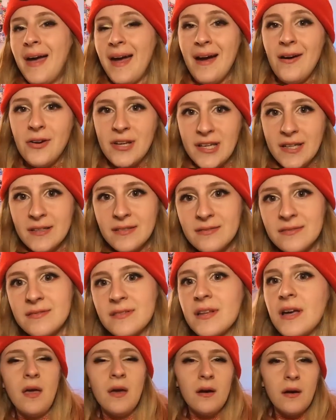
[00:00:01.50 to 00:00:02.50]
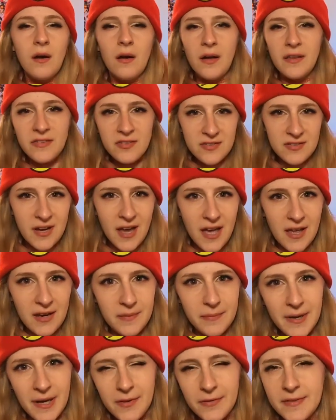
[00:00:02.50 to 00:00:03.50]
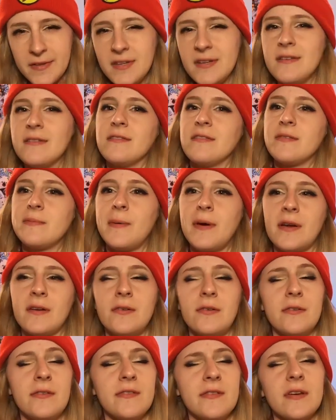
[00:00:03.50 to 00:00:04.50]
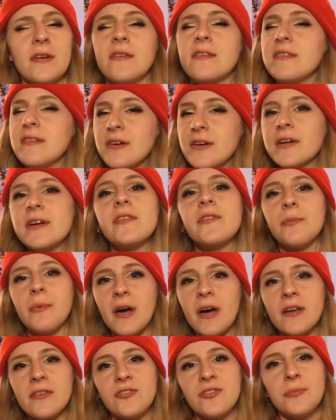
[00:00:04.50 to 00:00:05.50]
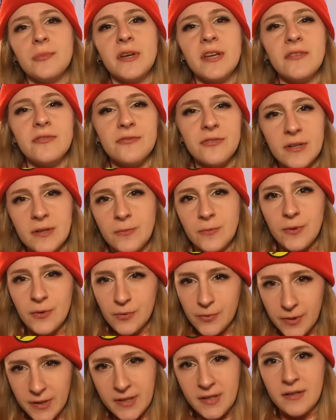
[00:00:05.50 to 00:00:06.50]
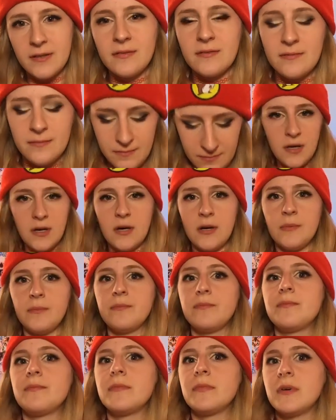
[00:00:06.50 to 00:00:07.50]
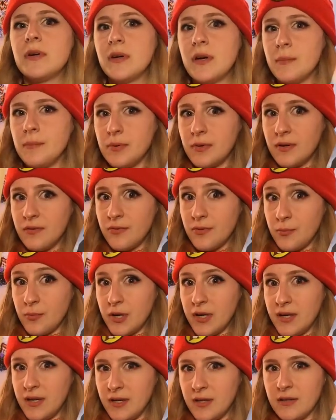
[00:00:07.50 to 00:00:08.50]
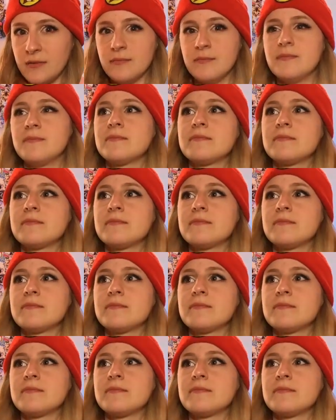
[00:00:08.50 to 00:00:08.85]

Howdy. Let's chat about the Inspector Singh series by Shamini Flint real quick. Uh, a couple of them right here.